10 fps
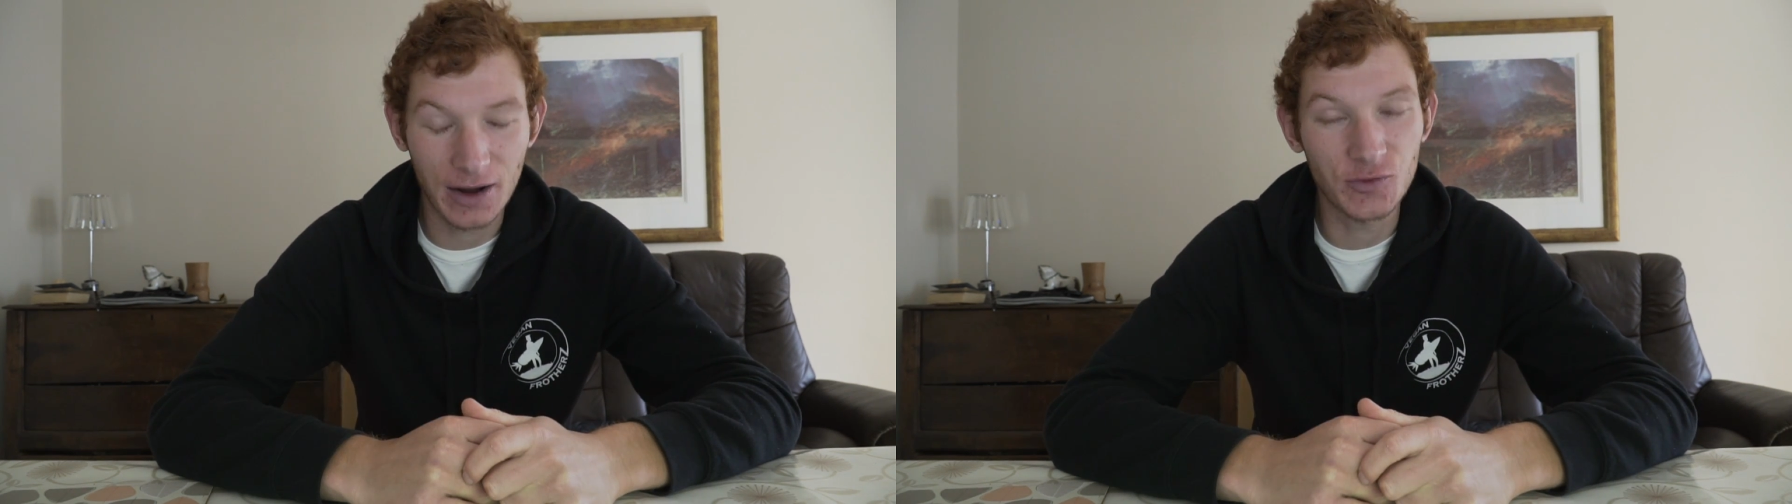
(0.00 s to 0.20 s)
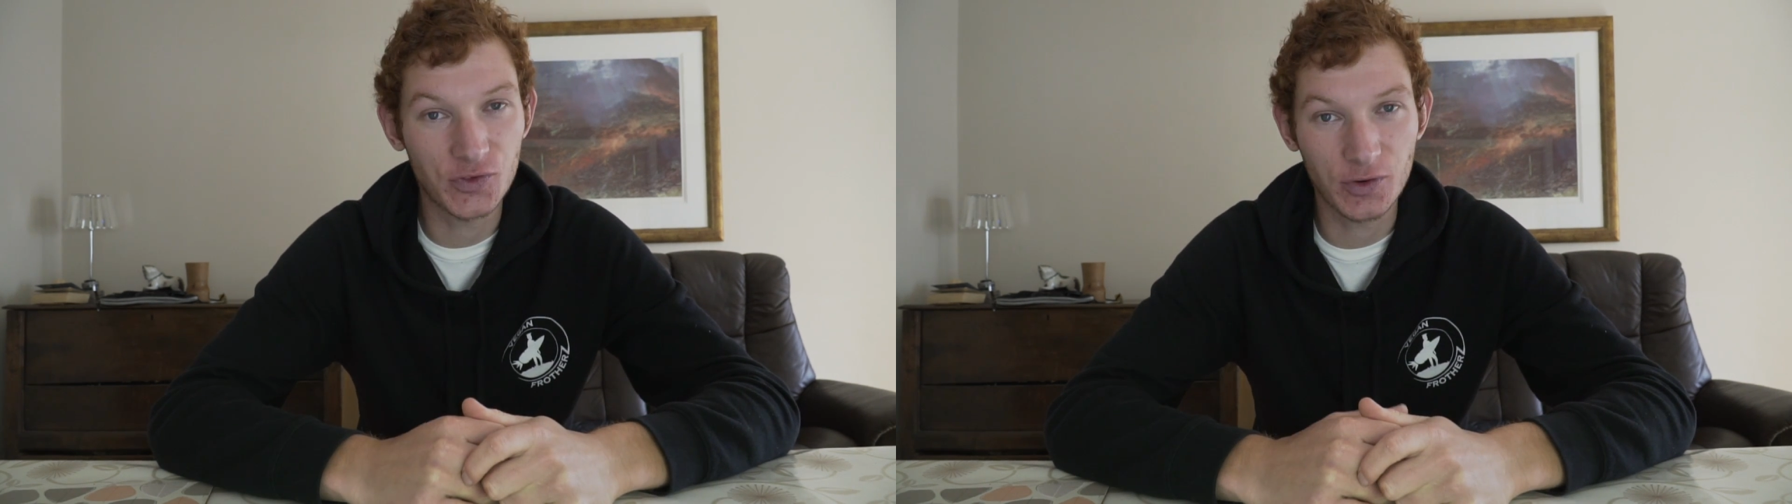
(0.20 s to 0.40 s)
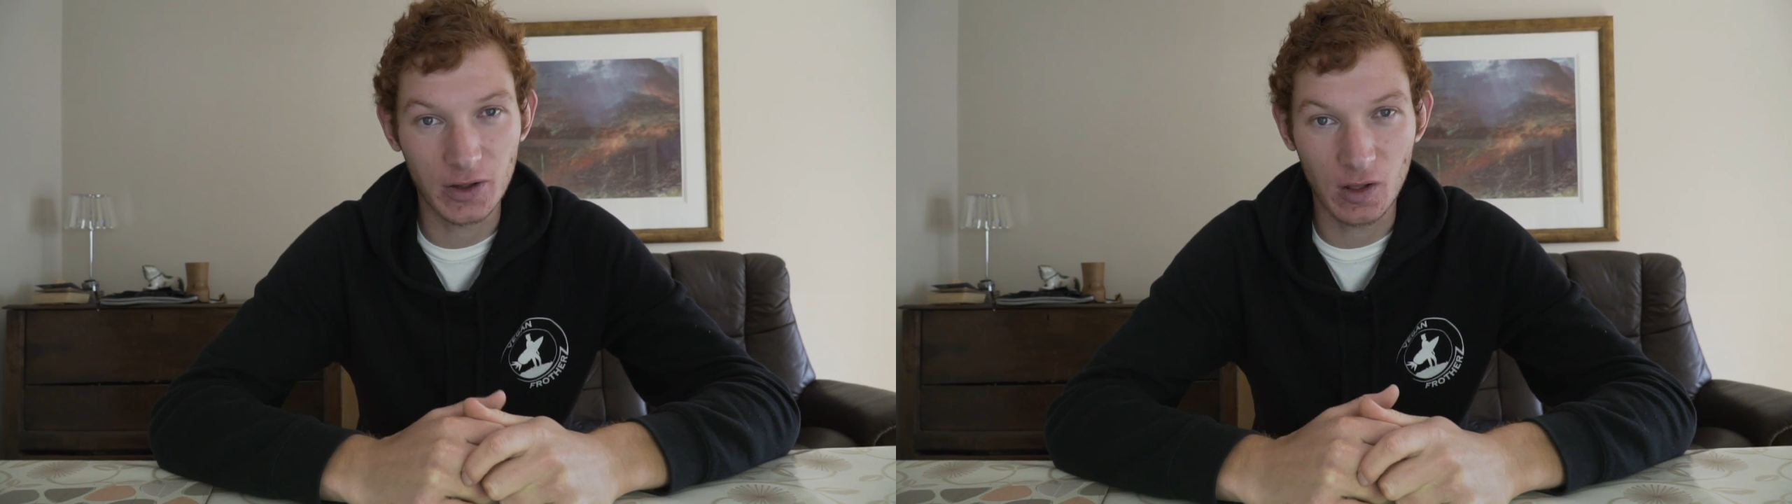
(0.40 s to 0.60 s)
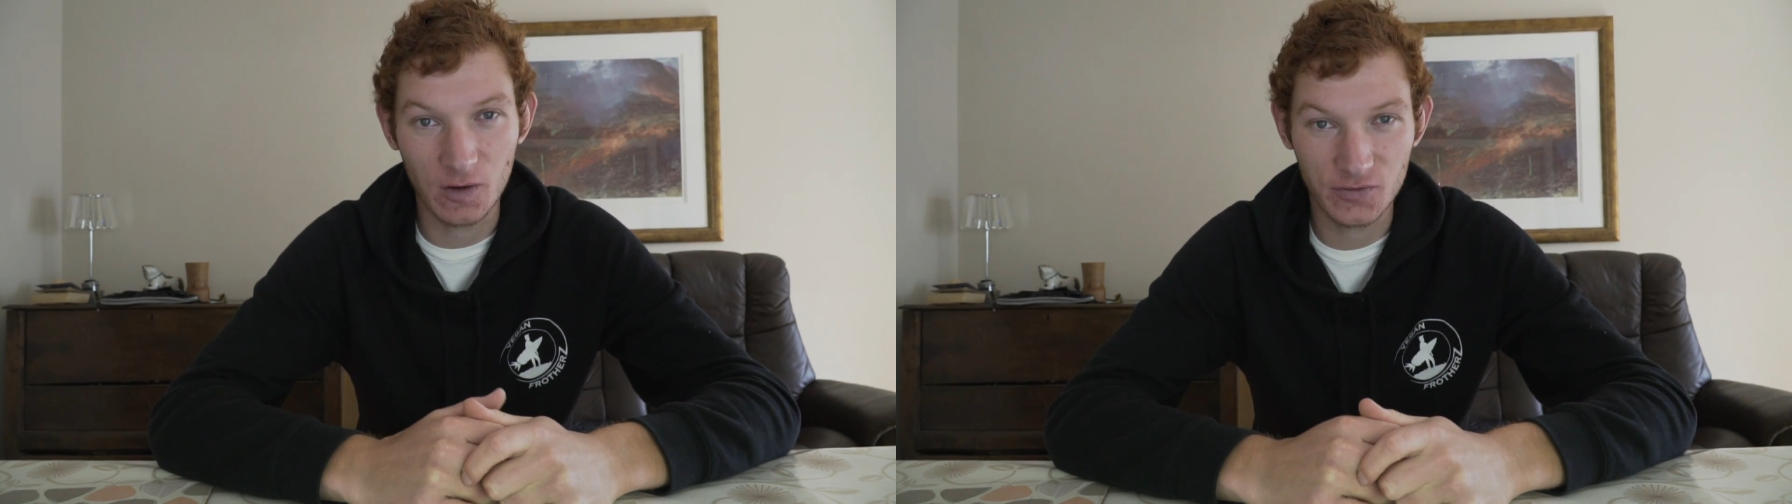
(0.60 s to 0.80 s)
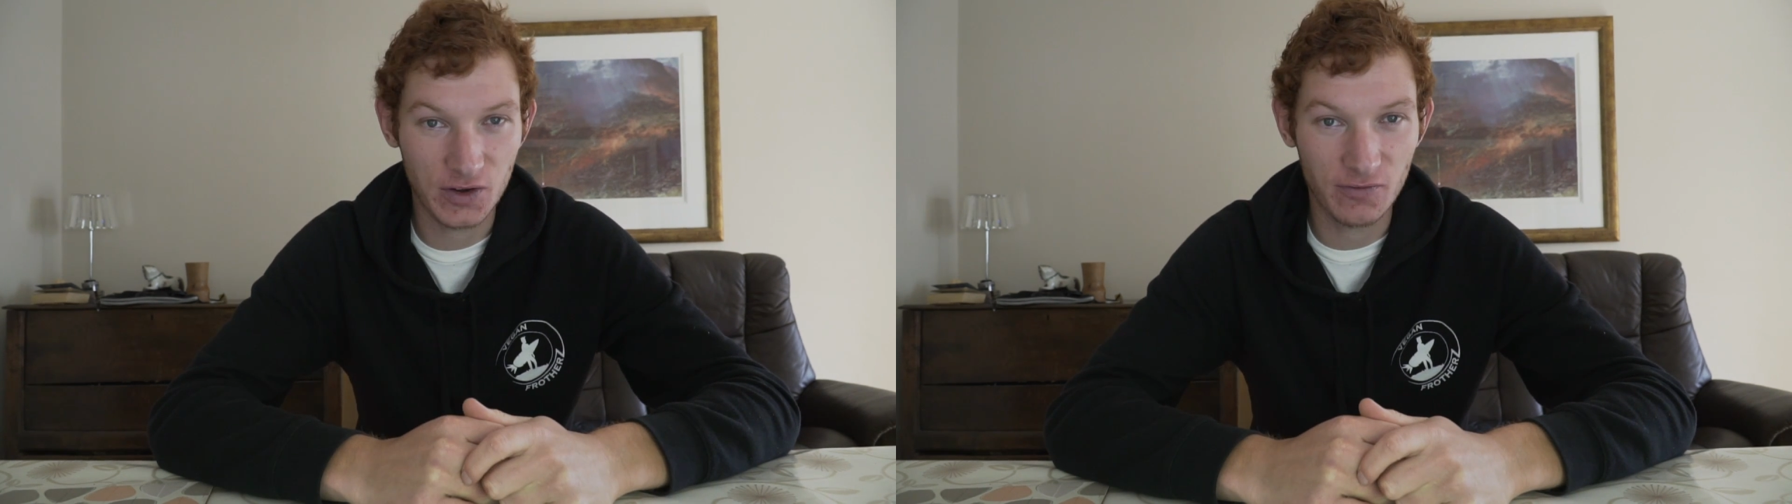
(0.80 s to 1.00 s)
I was doing a
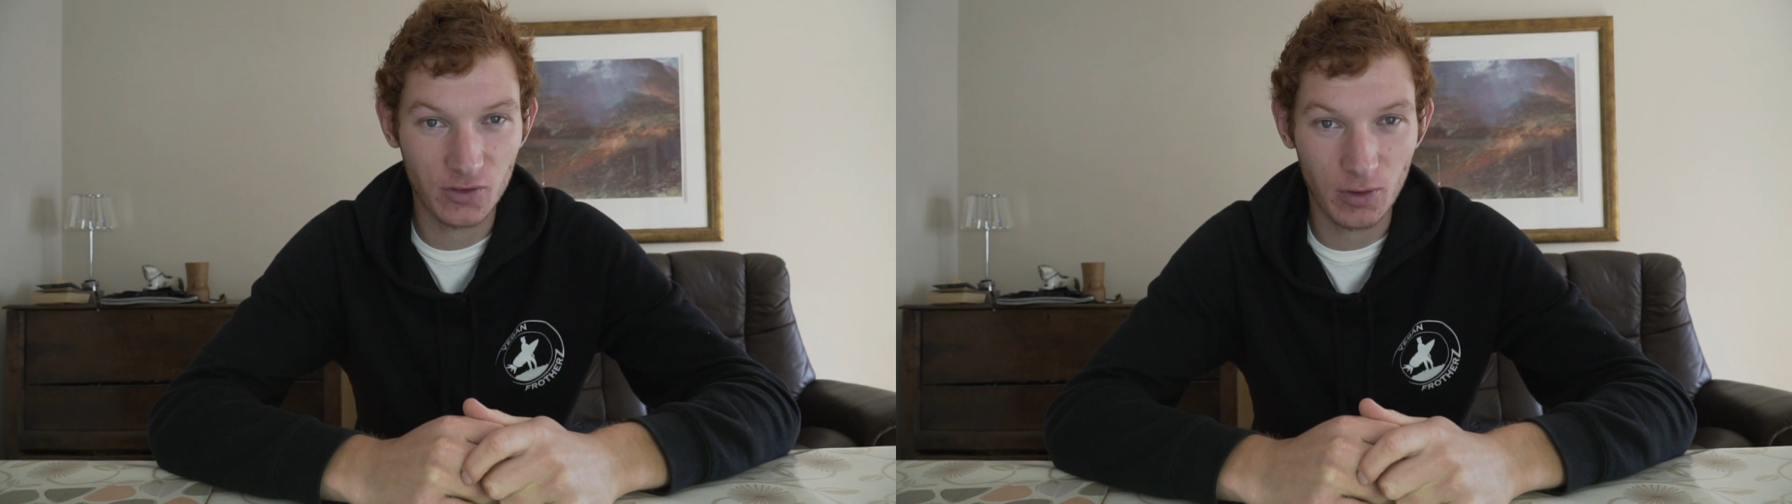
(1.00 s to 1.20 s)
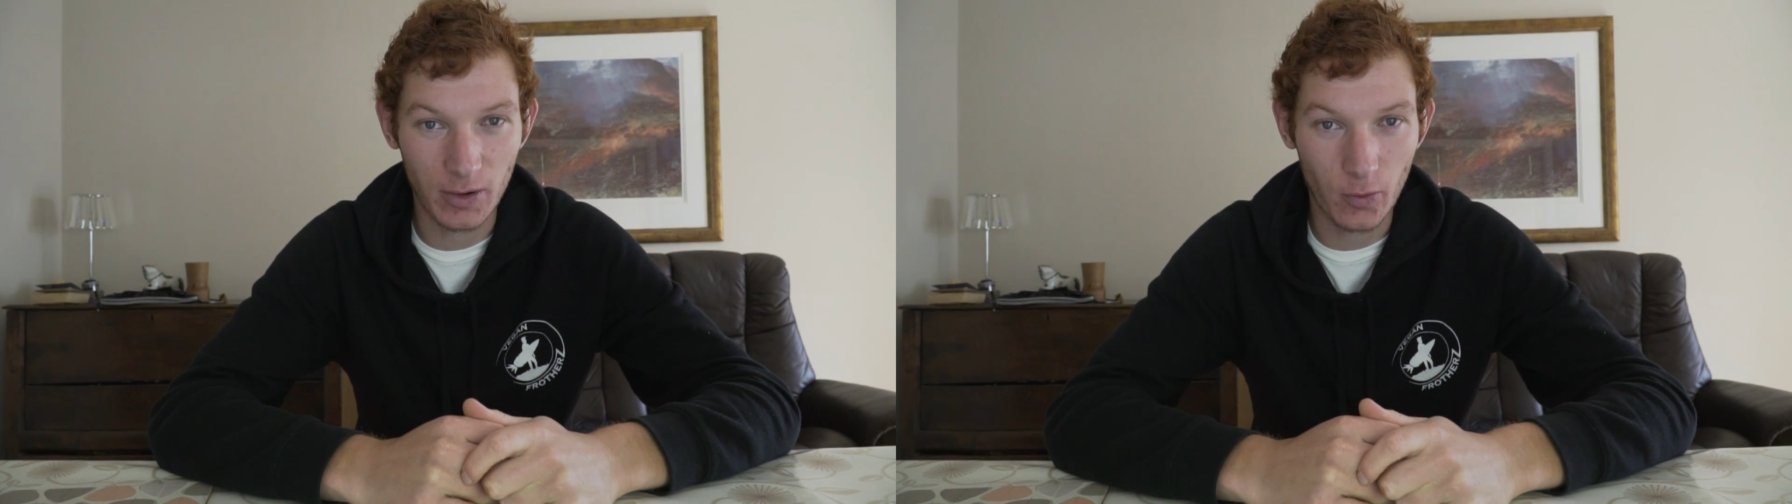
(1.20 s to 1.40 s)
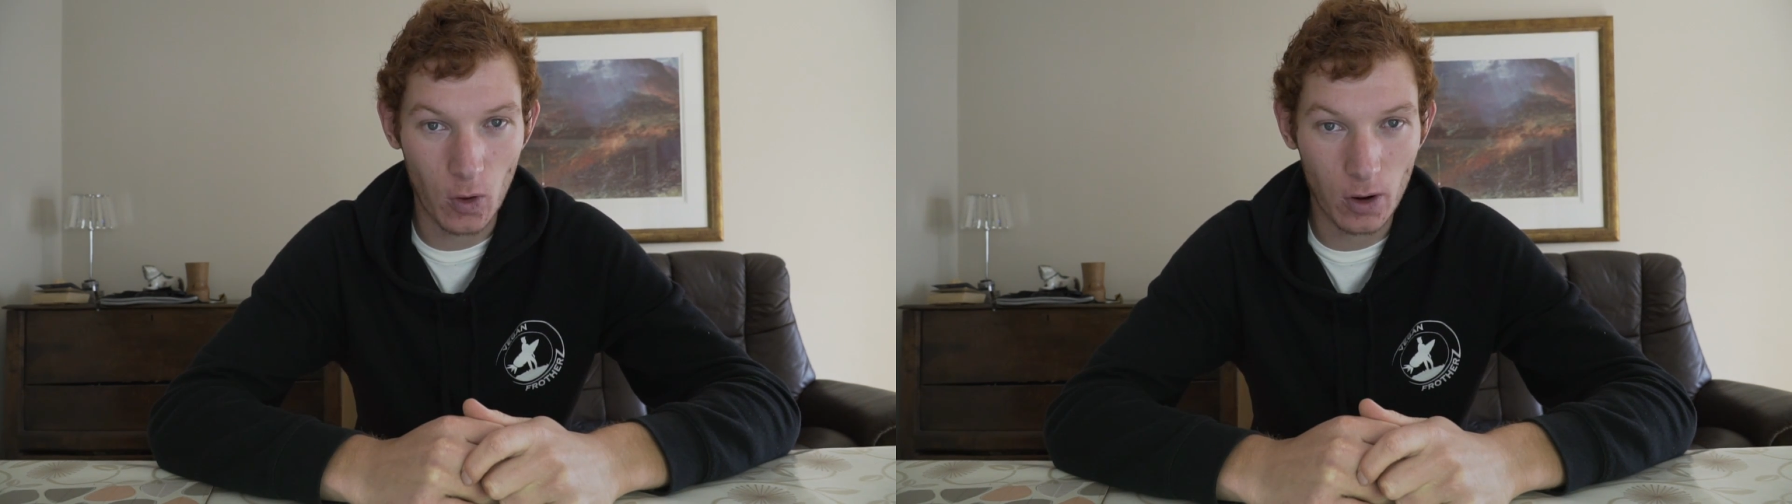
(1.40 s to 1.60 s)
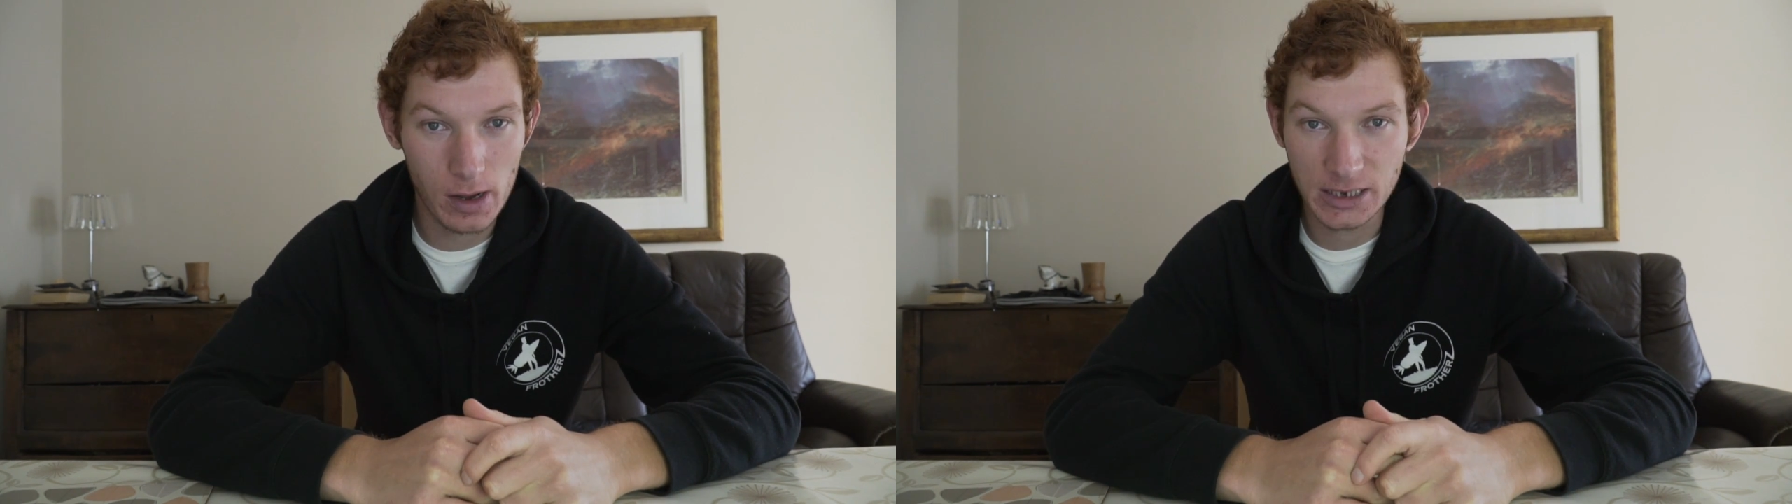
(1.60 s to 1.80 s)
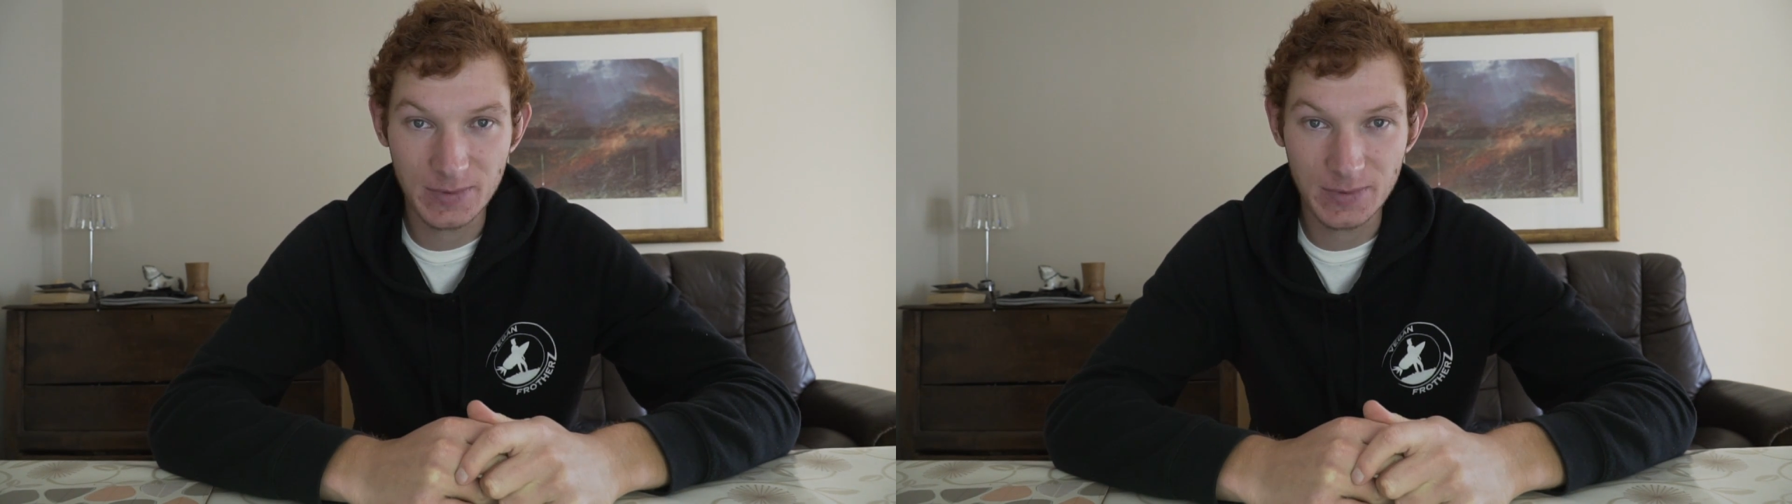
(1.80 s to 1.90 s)
lot of stuff quite wrong,